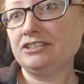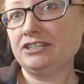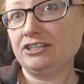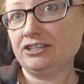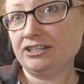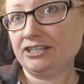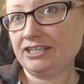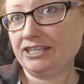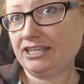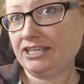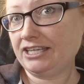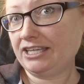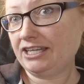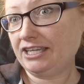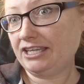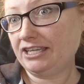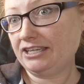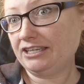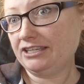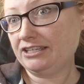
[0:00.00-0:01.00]
Here, kitty,
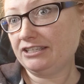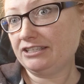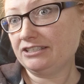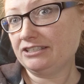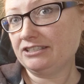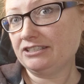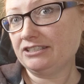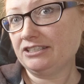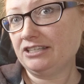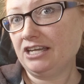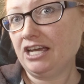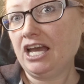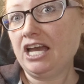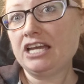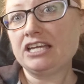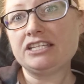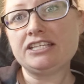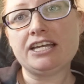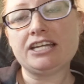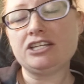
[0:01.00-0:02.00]
kitty.
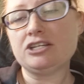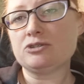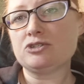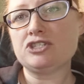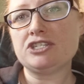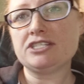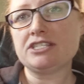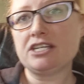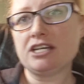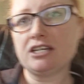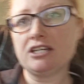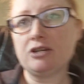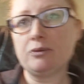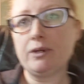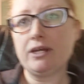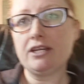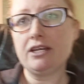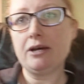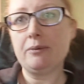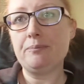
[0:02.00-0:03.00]
Yeah, no, she's not gonna
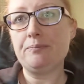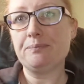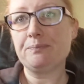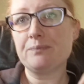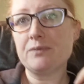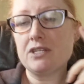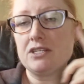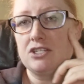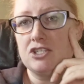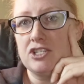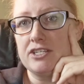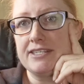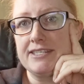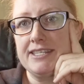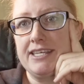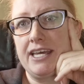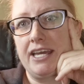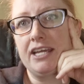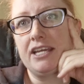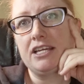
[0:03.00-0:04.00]
wake up. She's
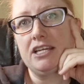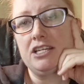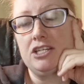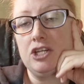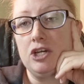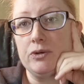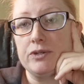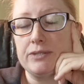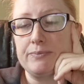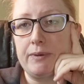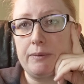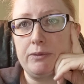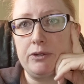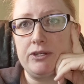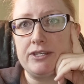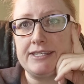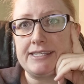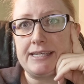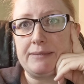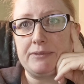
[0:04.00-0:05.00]
like, no, it's my
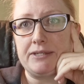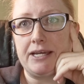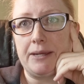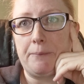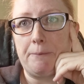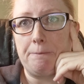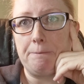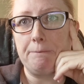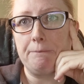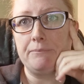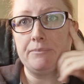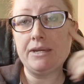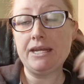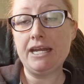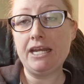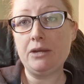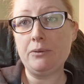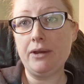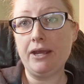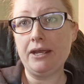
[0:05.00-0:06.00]
beauty sleep time. But
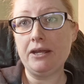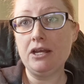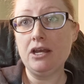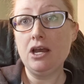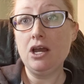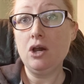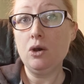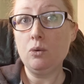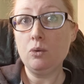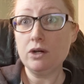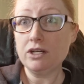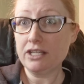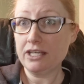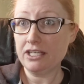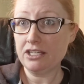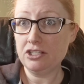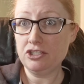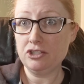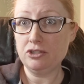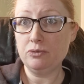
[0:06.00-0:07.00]
anyway, what
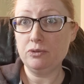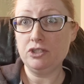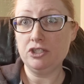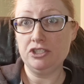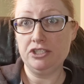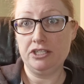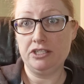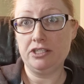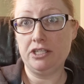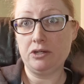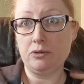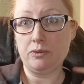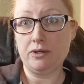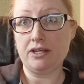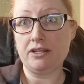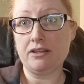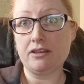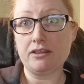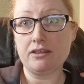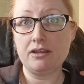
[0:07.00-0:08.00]
can you do when you're dealing
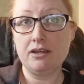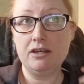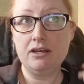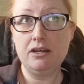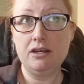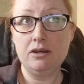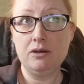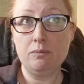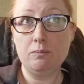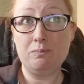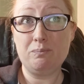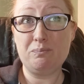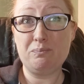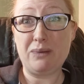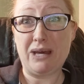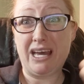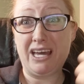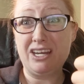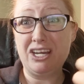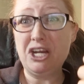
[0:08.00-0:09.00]
with
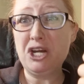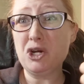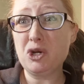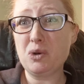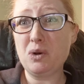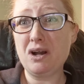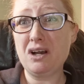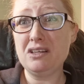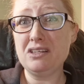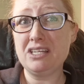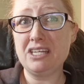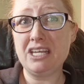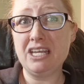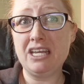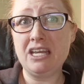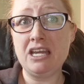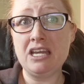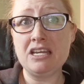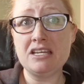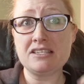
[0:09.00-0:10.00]
bad air
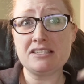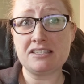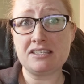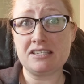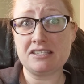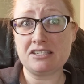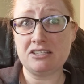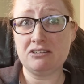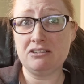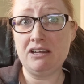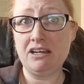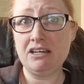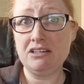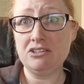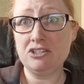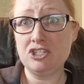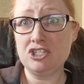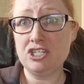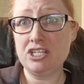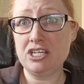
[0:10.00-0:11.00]
quality, seasonal
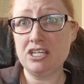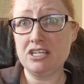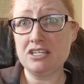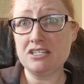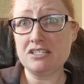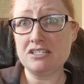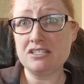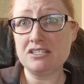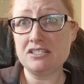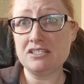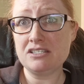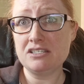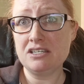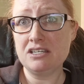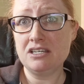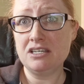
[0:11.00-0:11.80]
allergies,